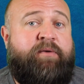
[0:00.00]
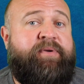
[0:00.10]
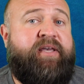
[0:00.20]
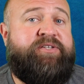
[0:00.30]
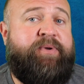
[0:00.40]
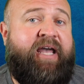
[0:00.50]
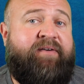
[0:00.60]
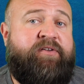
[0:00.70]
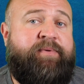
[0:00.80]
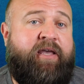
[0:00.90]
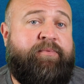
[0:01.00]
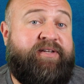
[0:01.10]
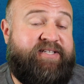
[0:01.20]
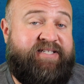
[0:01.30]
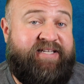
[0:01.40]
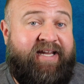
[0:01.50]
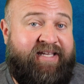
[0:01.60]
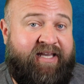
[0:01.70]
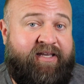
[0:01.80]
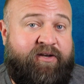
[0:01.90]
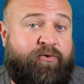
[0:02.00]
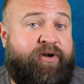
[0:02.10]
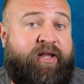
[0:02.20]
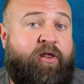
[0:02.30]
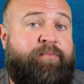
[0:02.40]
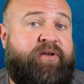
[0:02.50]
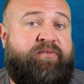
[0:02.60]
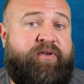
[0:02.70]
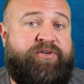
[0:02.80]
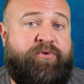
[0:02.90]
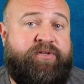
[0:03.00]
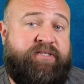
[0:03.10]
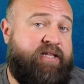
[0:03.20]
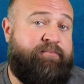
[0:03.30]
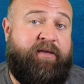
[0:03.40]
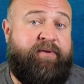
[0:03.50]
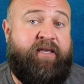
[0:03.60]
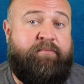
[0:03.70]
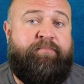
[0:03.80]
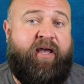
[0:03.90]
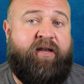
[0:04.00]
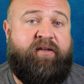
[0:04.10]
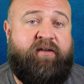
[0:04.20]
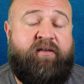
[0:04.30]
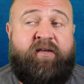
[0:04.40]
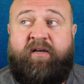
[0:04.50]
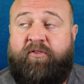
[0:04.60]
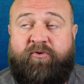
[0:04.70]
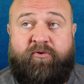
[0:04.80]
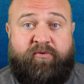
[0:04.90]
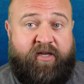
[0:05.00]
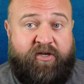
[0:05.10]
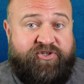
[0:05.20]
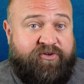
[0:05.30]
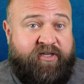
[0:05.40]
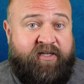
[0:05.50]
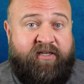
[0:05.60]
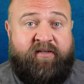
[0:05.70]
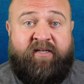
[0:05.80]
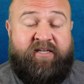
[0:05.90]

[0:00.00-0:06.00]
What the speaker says: because we have to be able to study it in order to help individuals that may be impacted through injury,